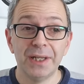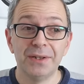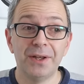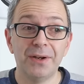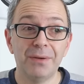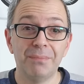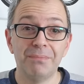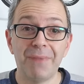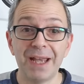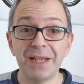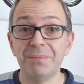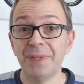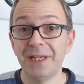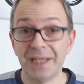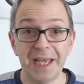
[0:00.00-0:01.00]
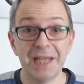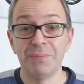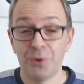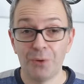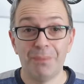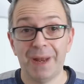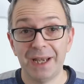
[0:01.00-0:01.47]
that made me keep
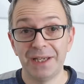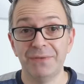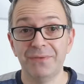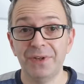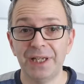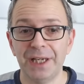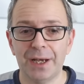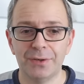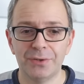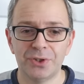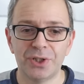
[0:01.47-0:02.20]
on making videos.